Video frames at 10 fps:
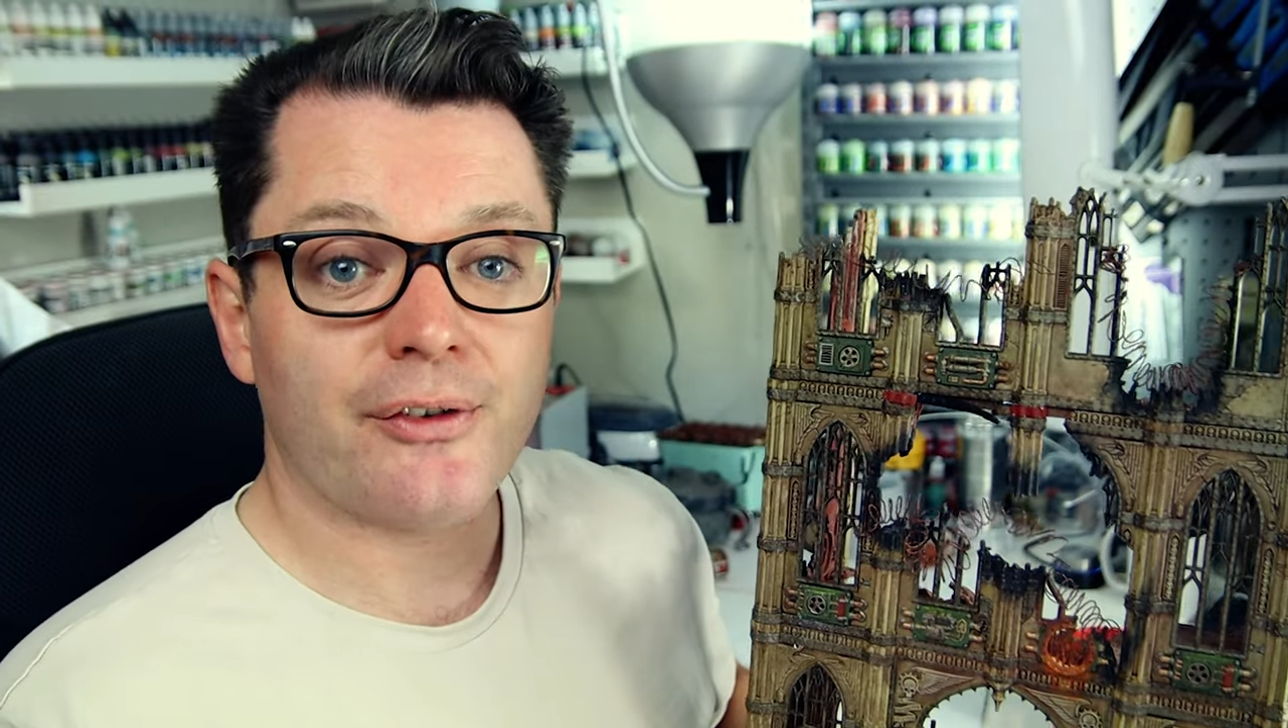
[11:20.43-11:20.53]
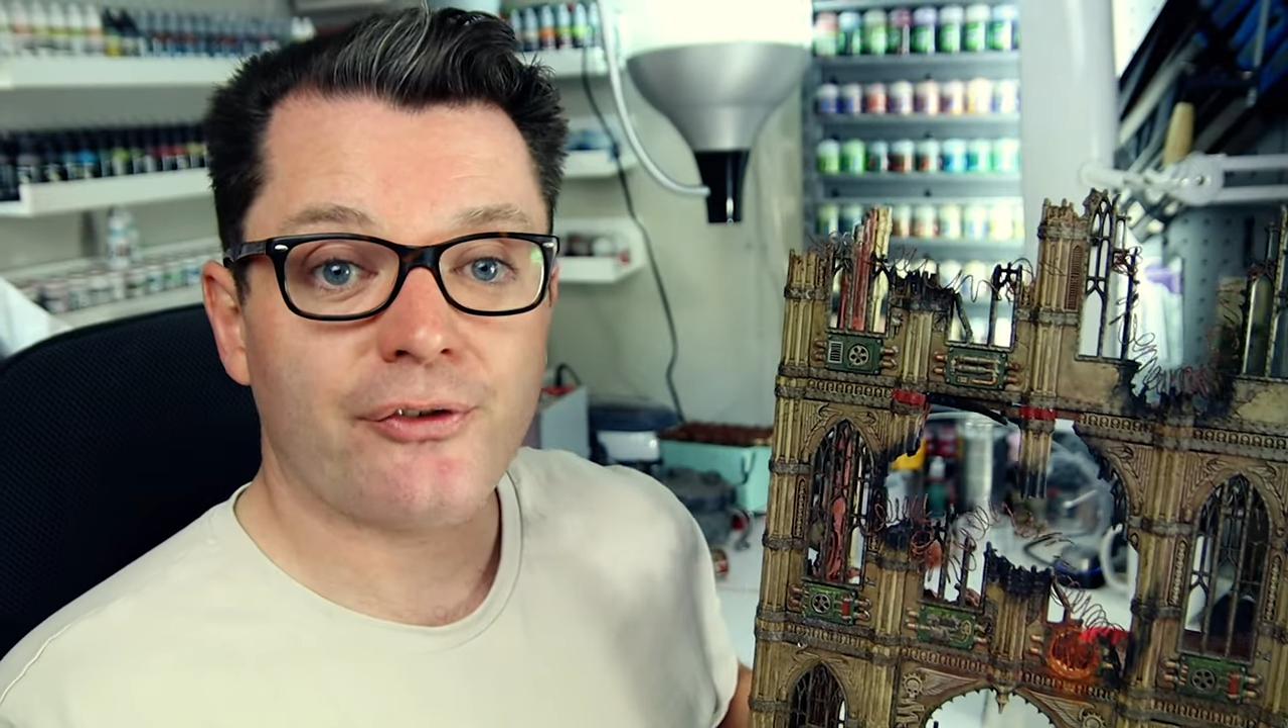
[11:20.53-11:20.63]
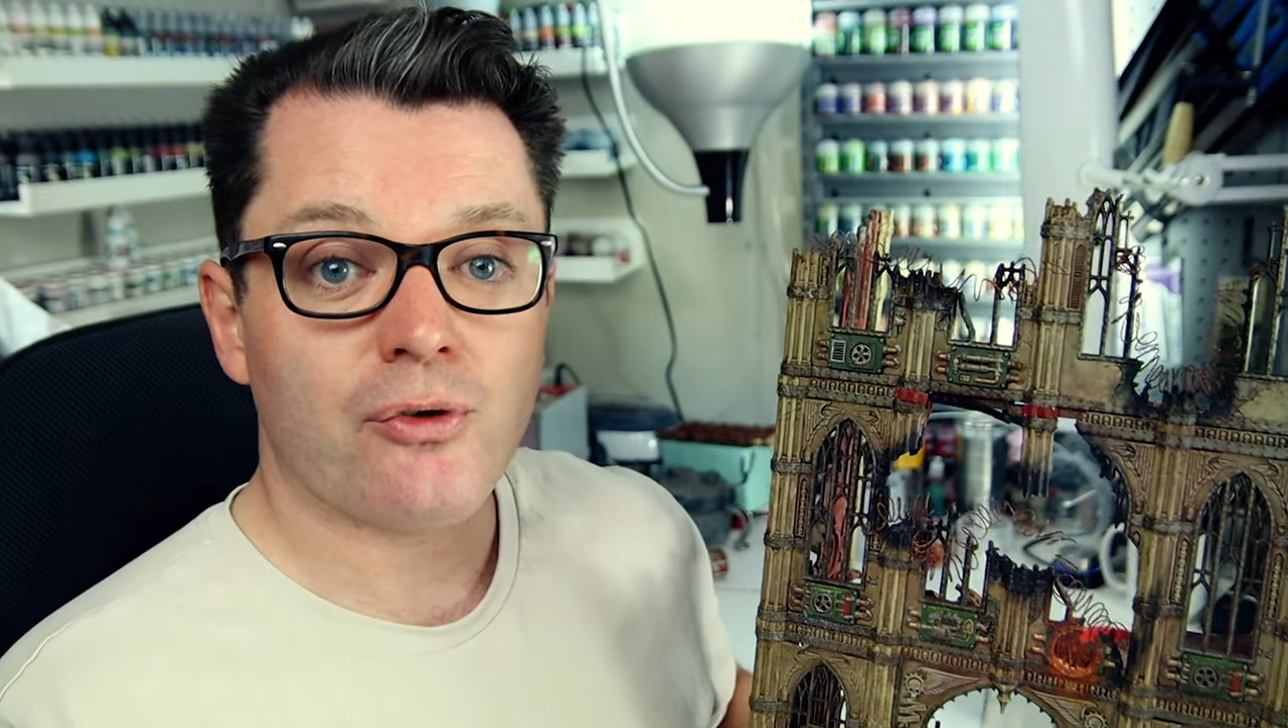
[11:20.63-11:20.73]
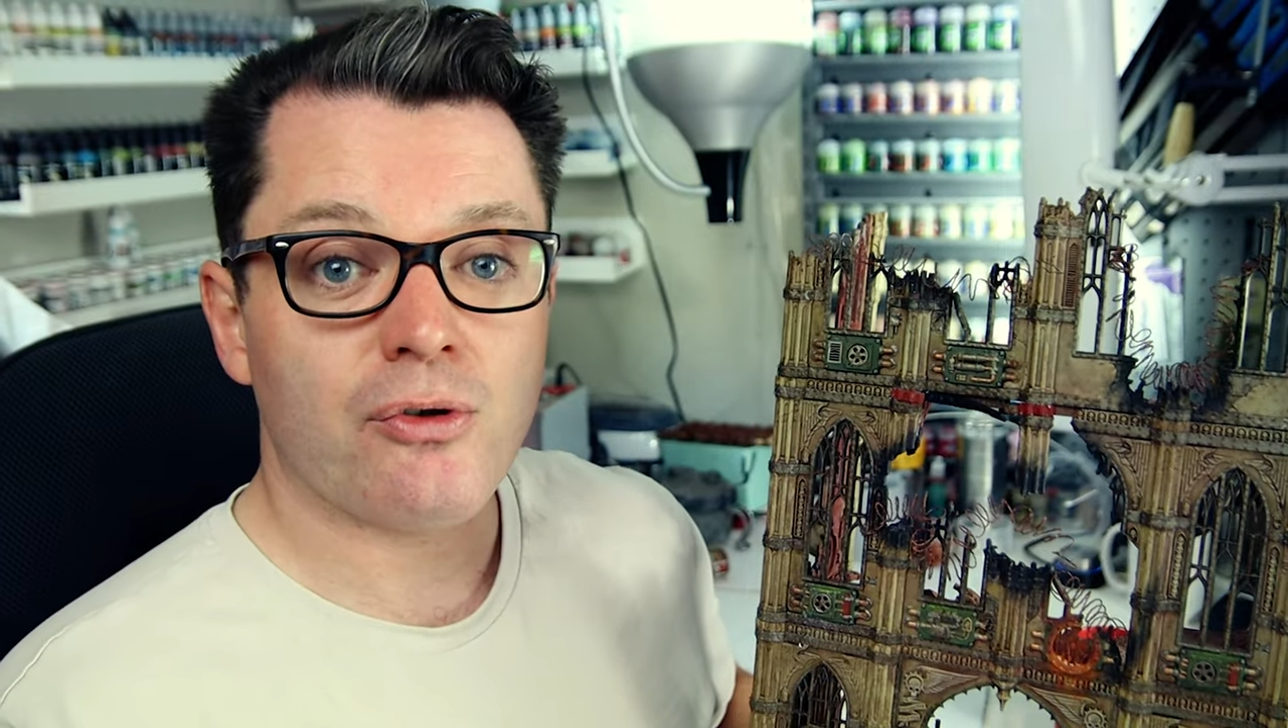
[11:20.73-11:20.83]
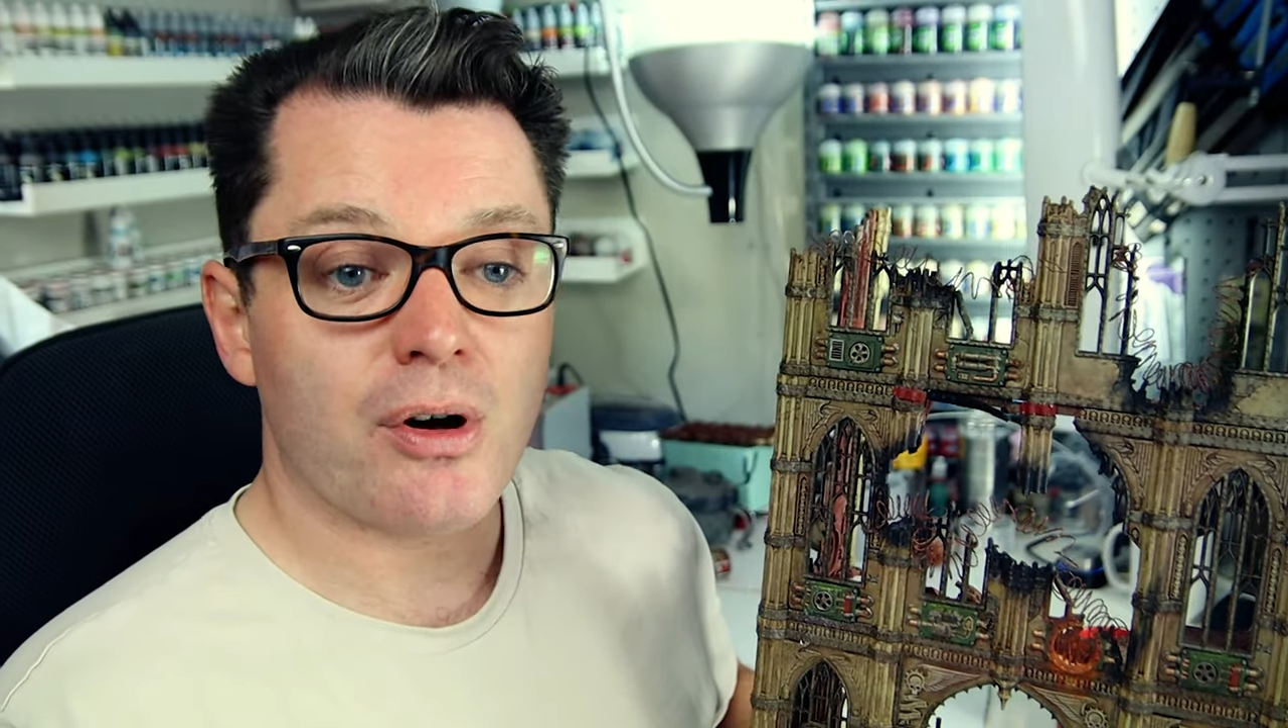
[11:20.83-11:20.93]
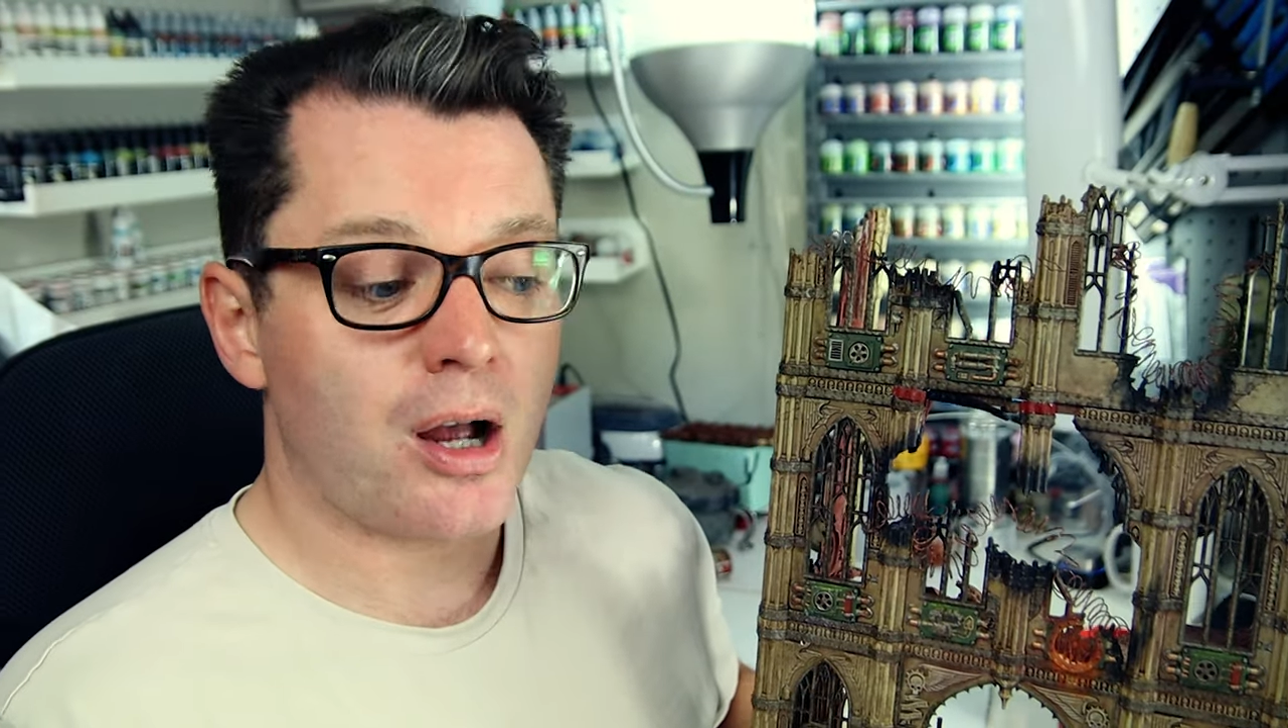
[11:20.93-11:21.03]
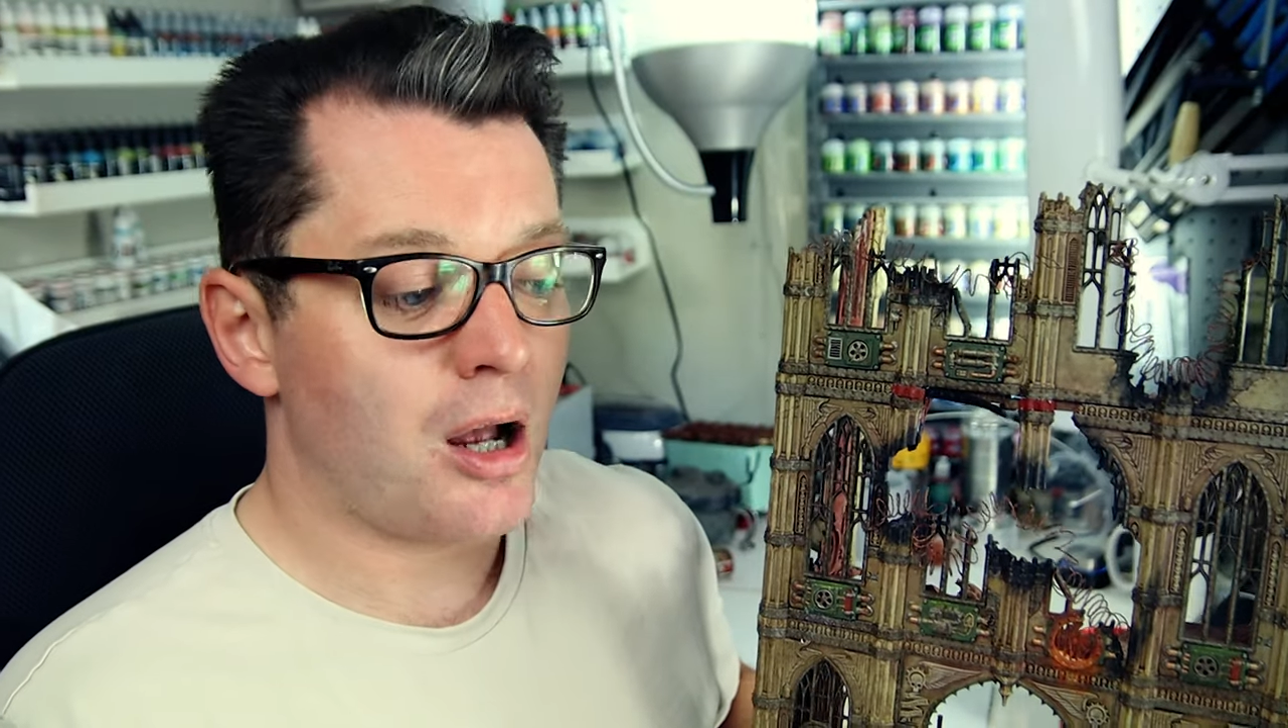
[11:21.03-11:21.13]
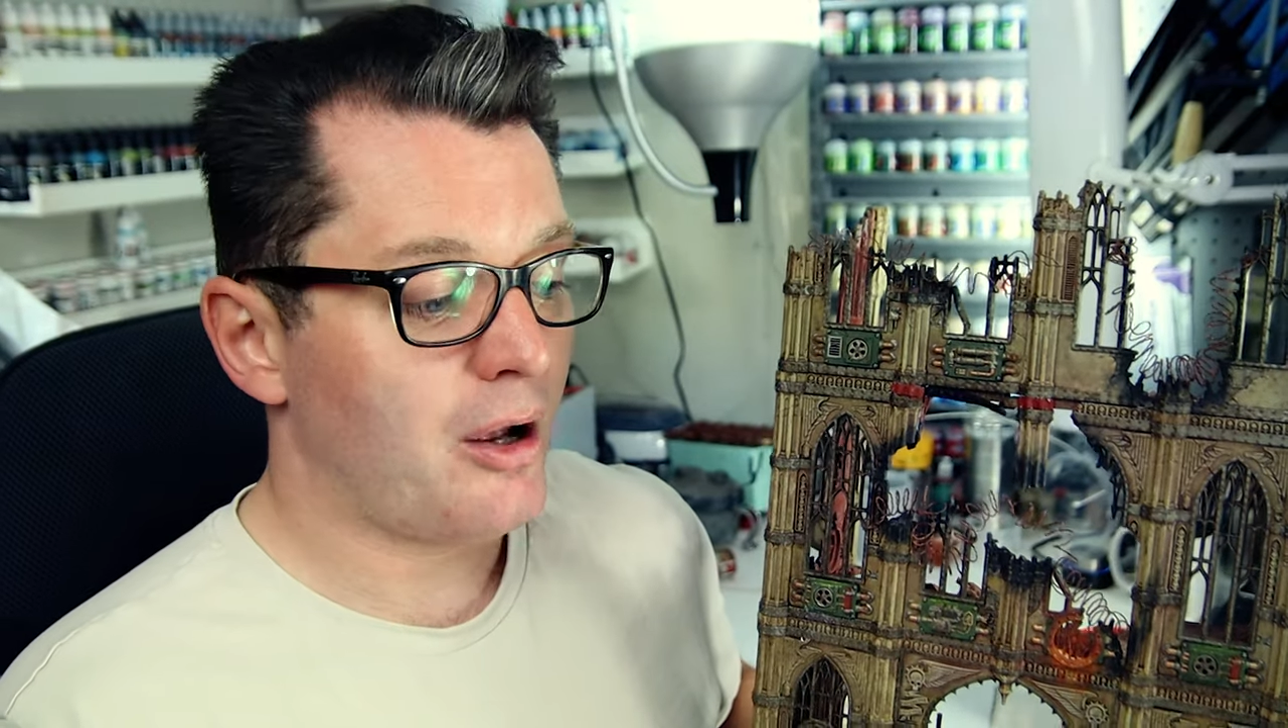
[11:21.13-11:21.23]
for